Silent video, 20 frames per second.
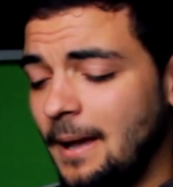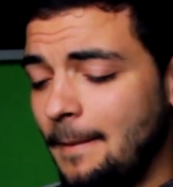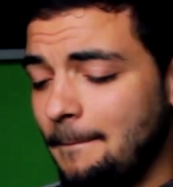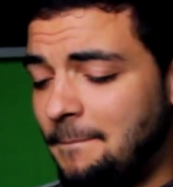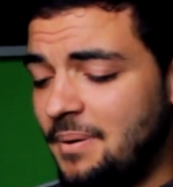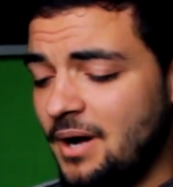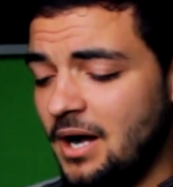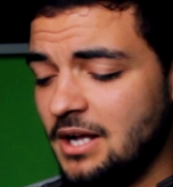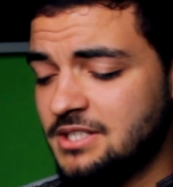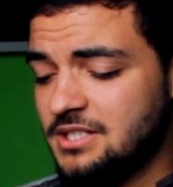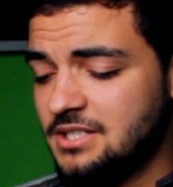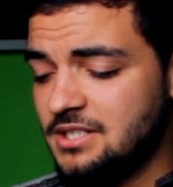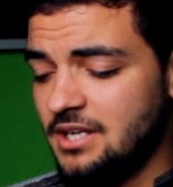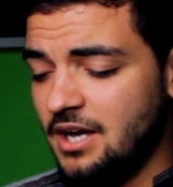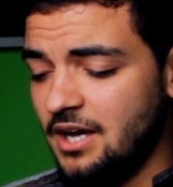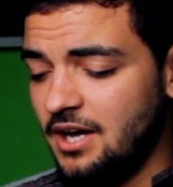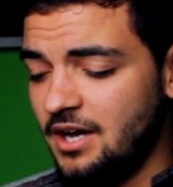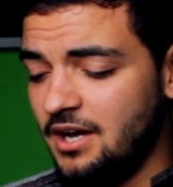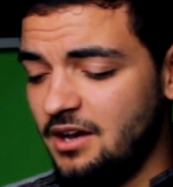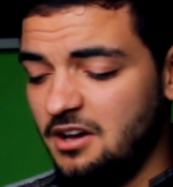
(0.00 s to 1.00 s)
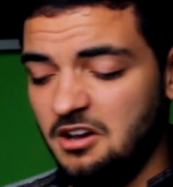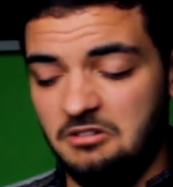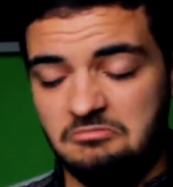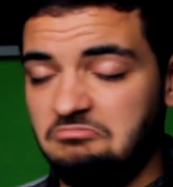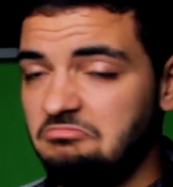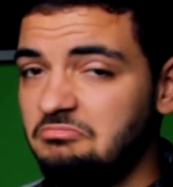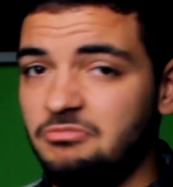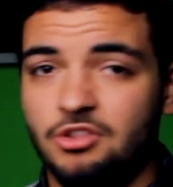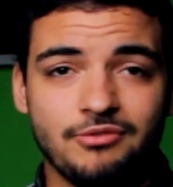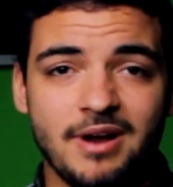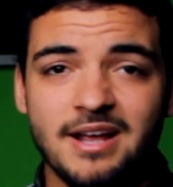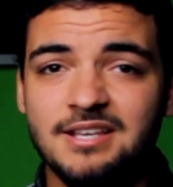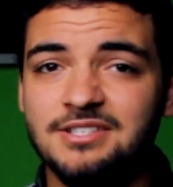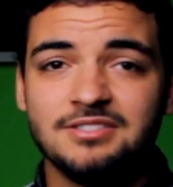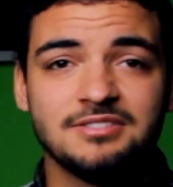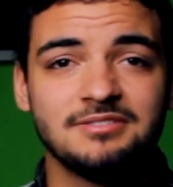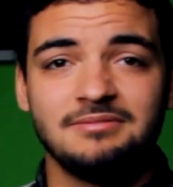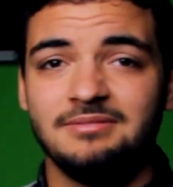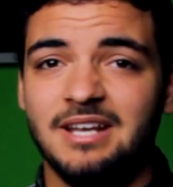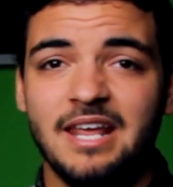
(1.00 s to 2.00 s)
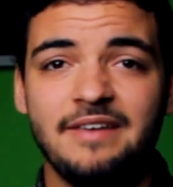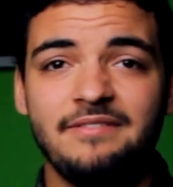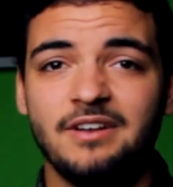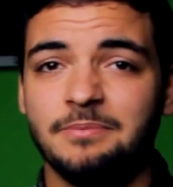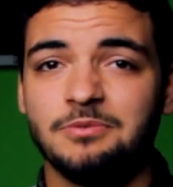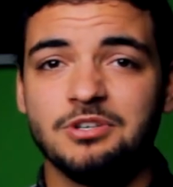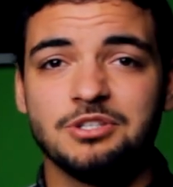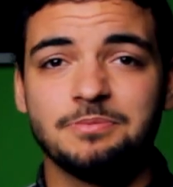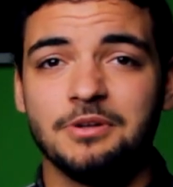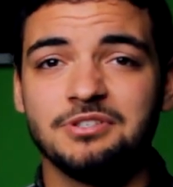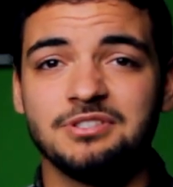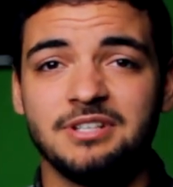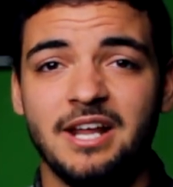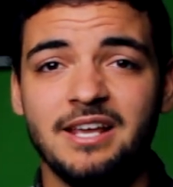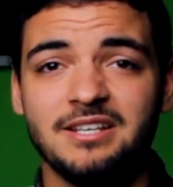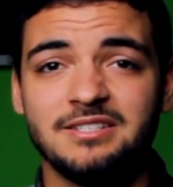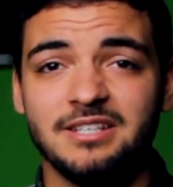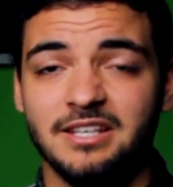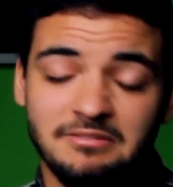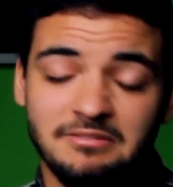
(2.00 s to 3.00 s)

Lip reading: But the rest, leave it up to spontaneity.